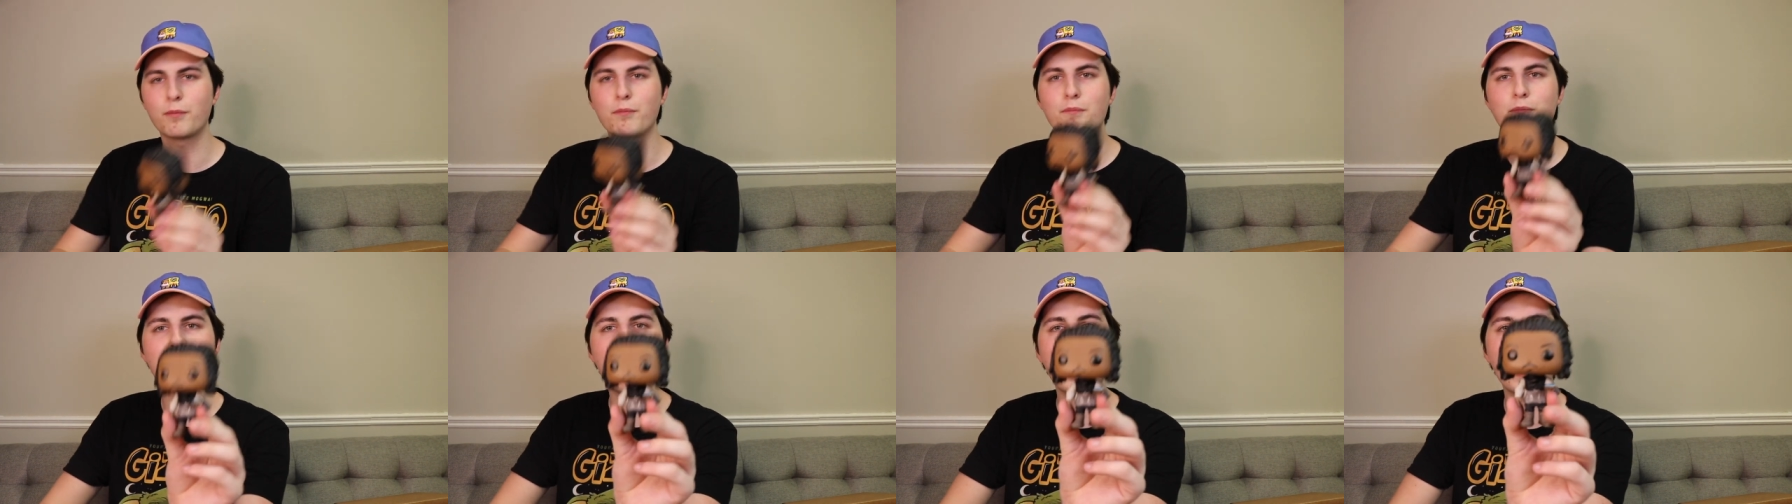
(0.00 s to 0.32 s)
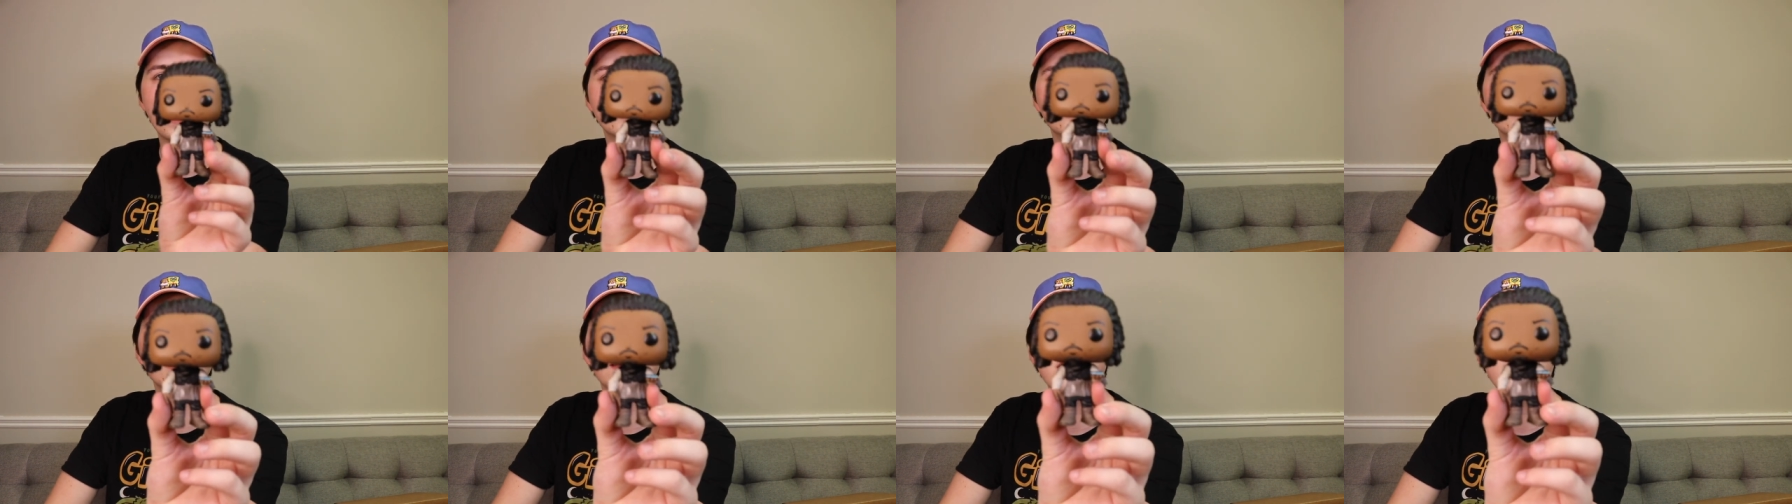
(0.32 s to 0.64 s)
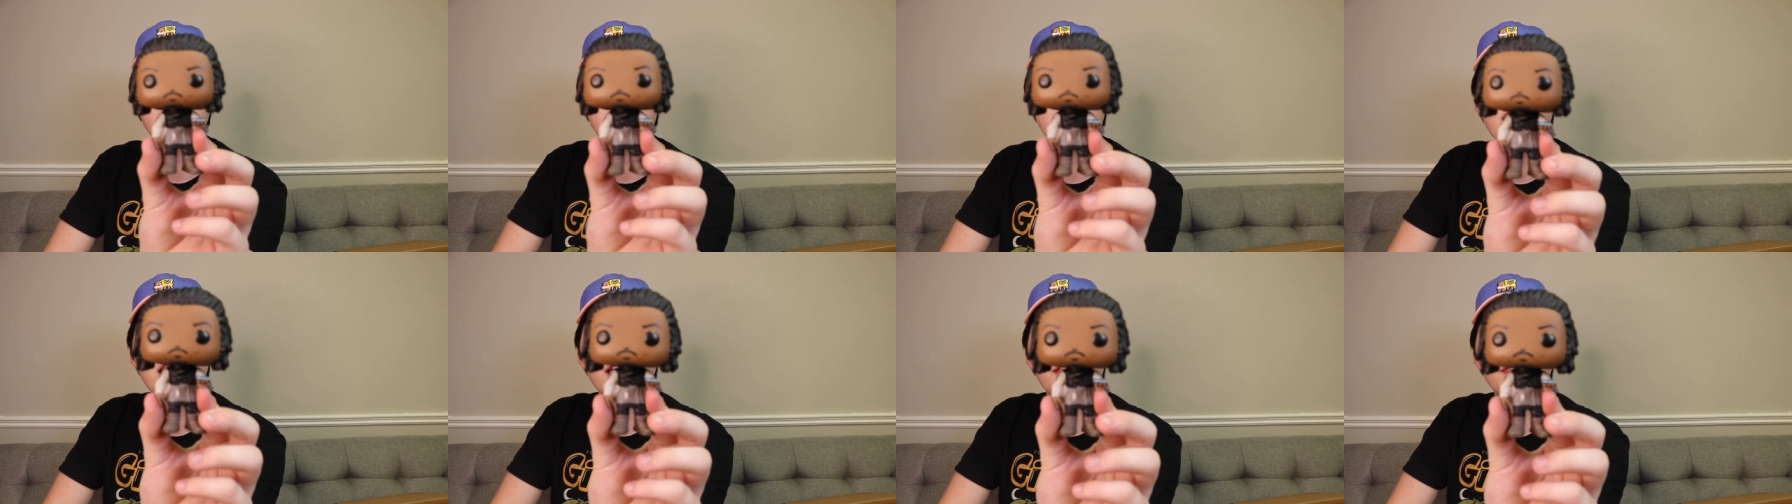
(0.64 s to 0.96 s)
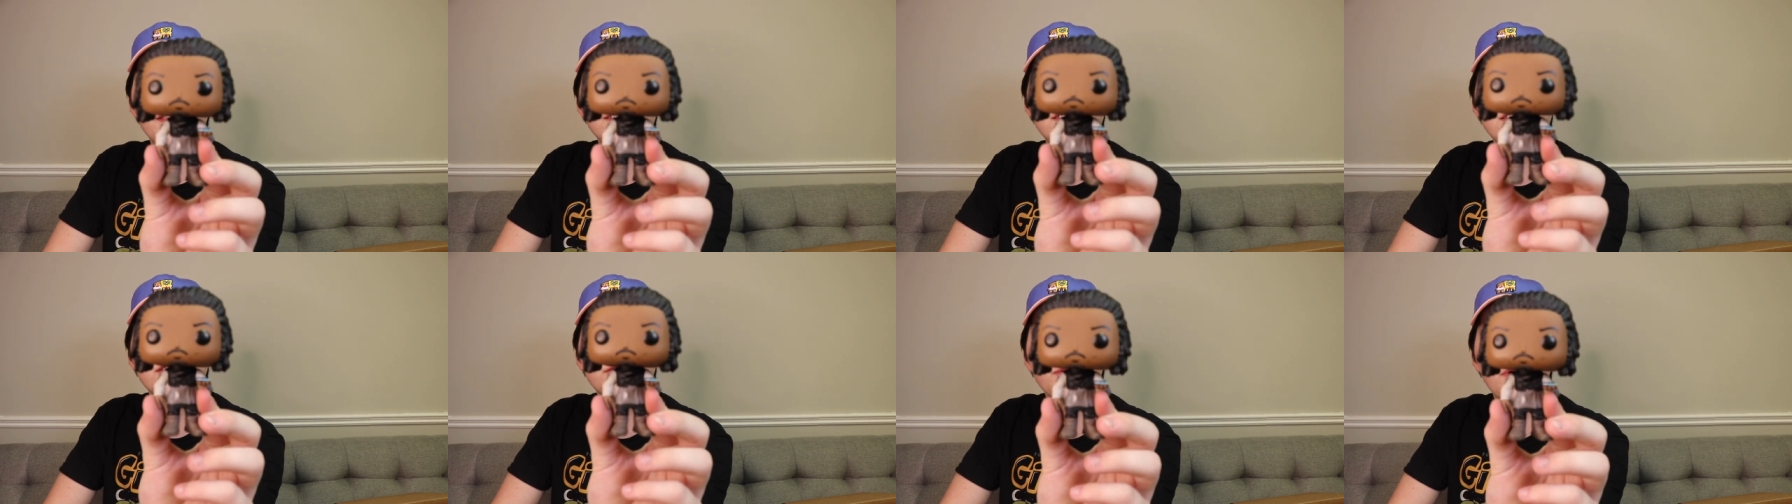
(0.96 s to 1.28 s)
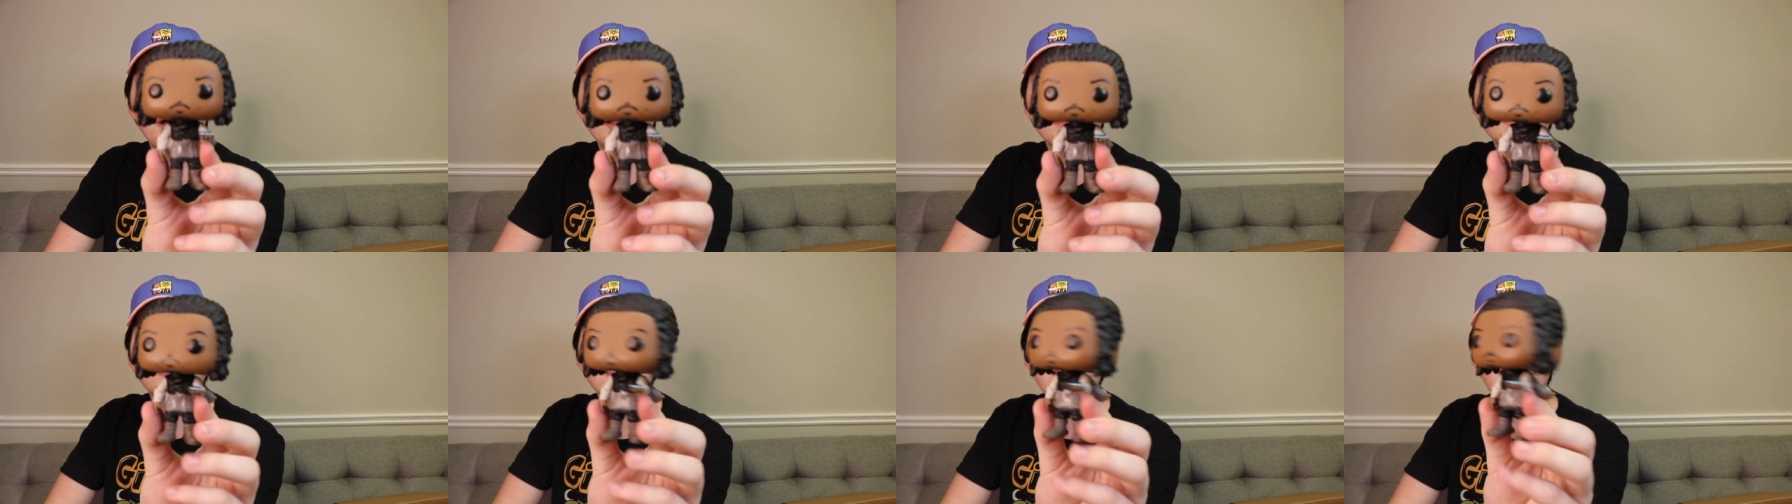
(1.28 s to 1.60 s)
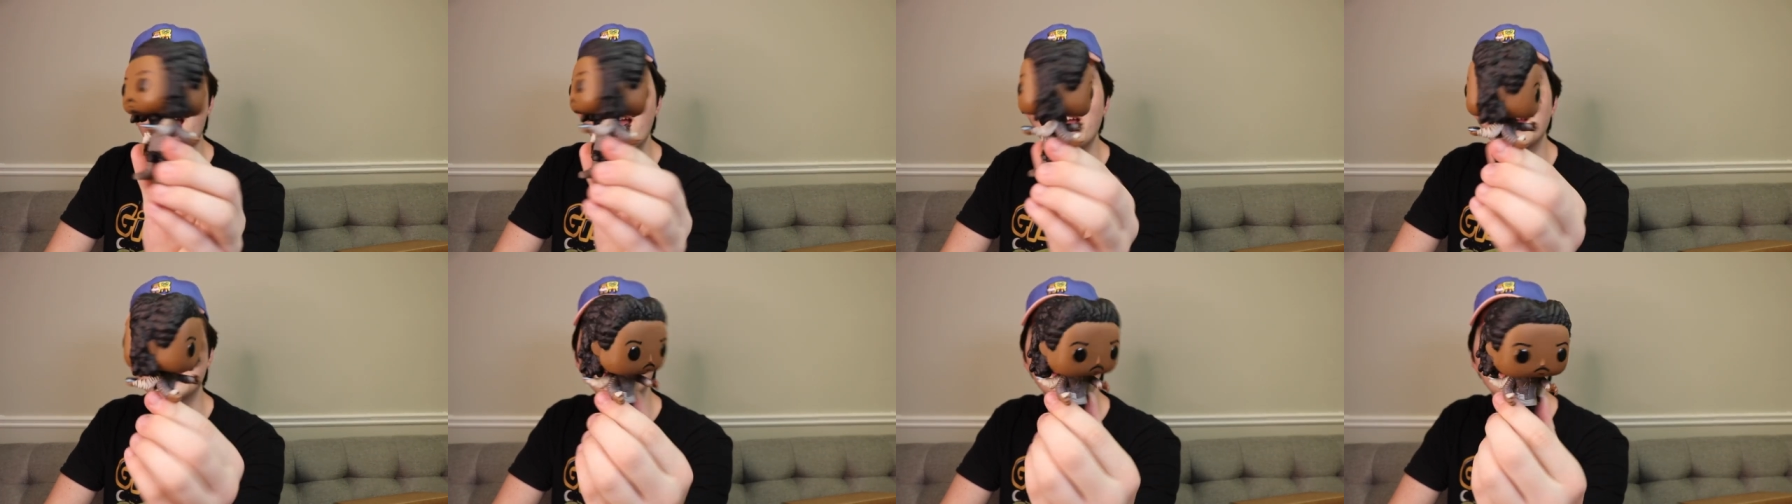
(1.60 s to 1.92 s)
but this is one
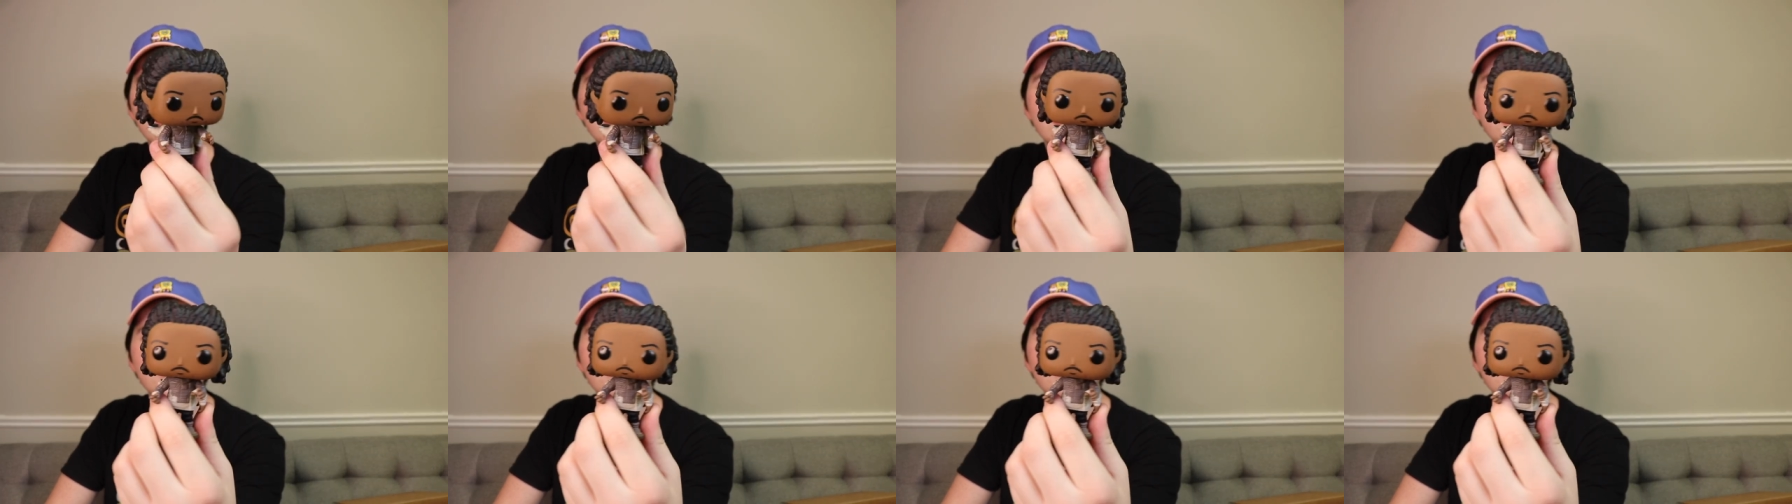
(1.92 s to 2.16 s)
side.